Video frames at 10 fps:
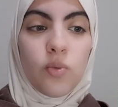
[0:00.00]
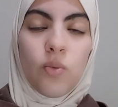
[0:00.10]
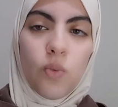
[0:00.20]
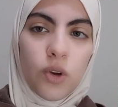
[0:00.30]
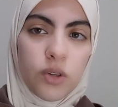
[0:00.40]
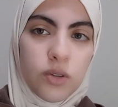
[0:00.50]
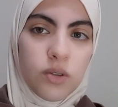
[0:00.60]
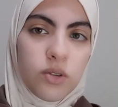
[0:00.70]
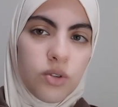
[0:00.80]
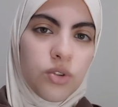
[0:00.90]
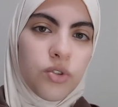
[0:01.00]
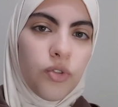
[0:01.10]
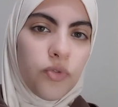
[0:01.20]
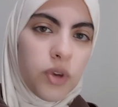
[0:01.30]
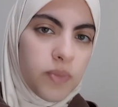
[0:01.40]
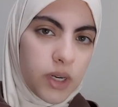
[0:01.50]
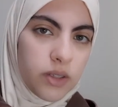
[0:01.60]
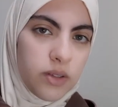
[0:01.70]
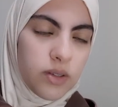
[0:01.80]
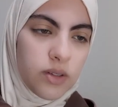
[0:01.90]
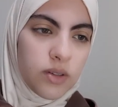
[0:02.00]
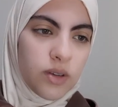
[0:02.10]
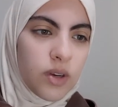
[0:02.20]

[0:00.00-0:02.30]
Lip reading: 1 to 3 minutes